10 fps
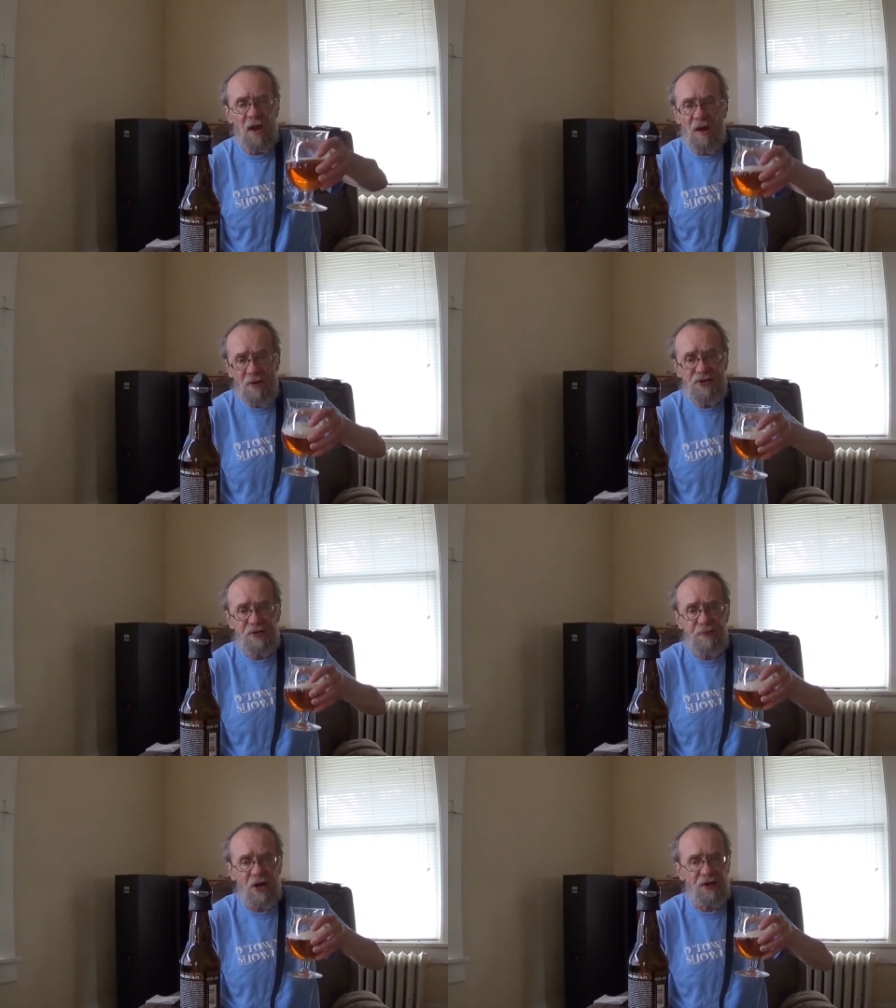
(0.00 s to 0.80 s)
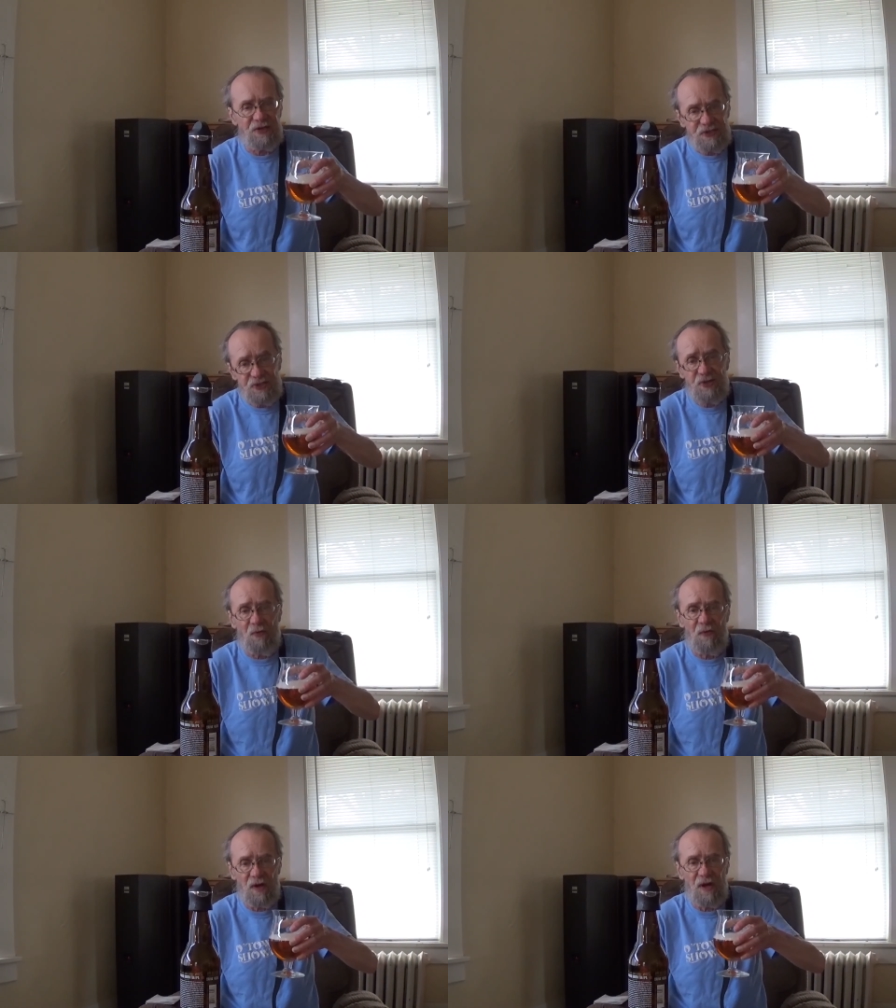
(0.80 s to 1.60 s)
I've been sipping on this. This is a
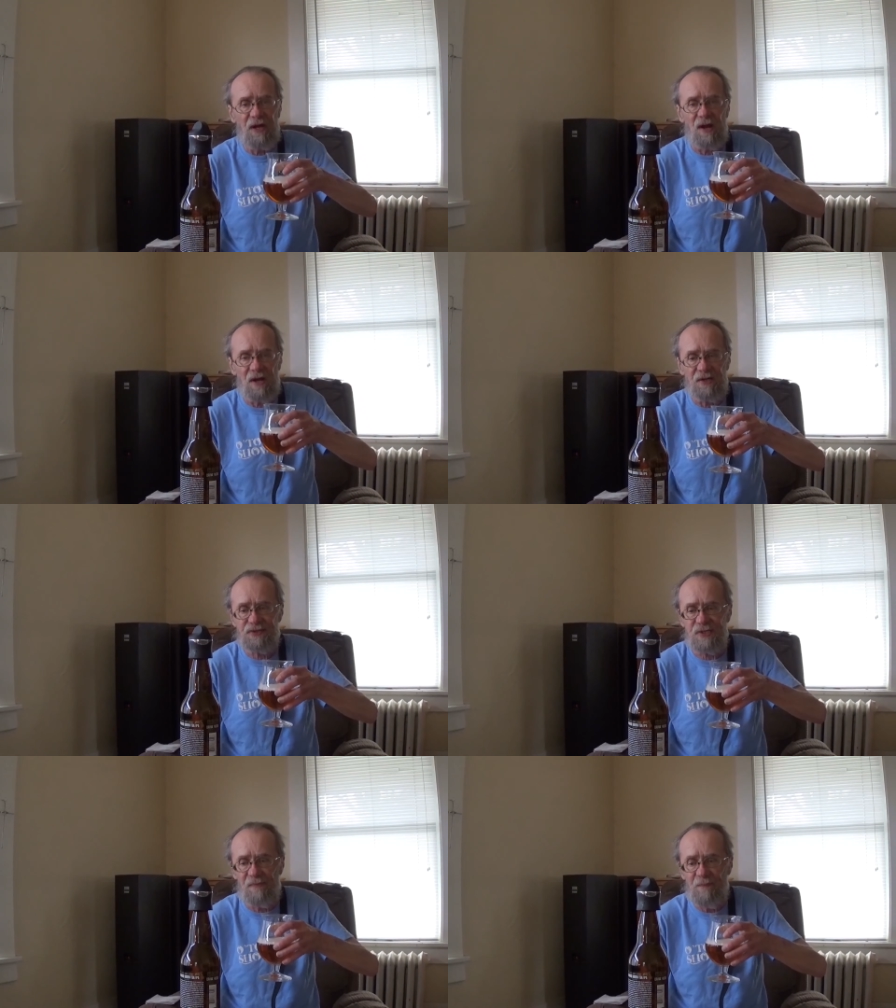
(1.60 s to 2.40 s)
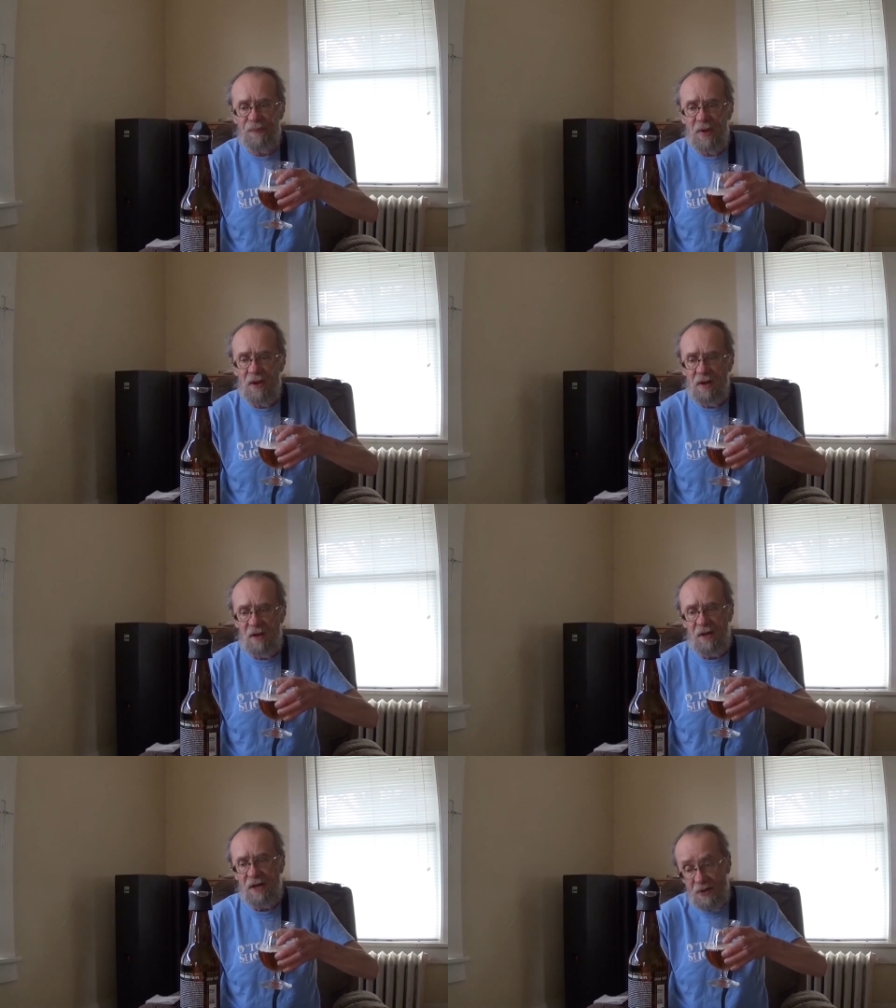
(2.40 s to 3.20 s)
really nice, uh,
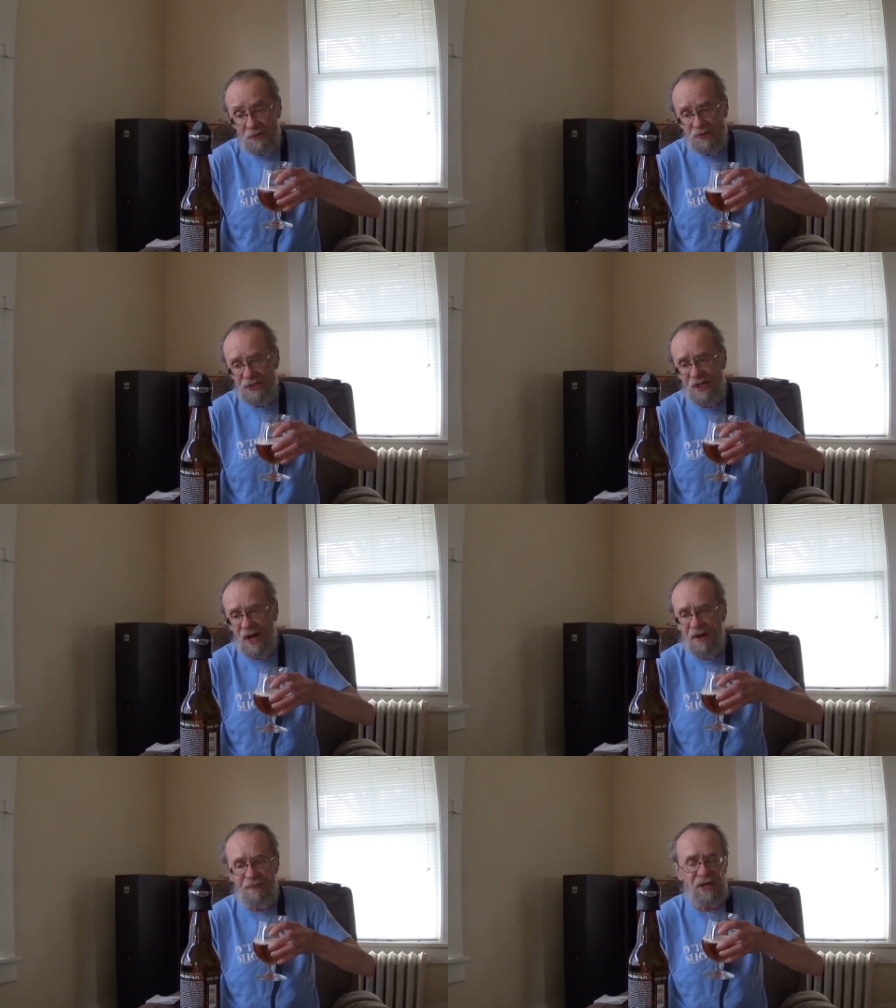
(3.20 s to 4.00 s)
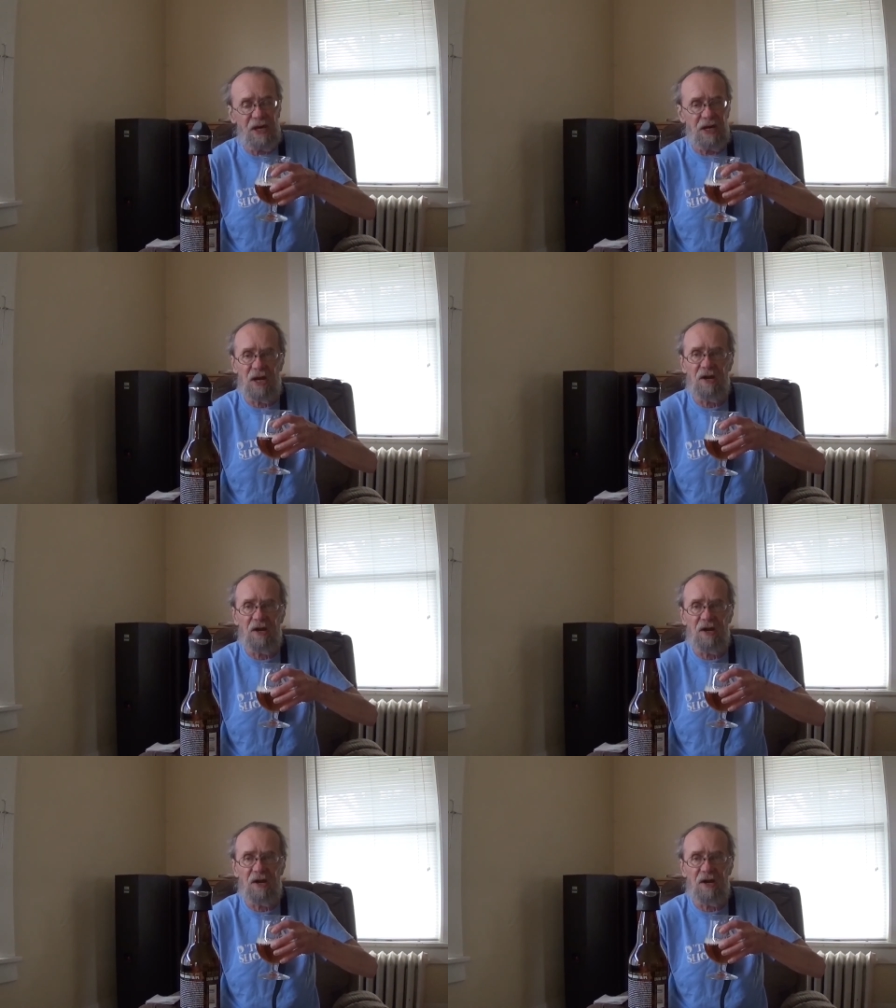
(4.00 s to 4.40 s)
interesting IPA.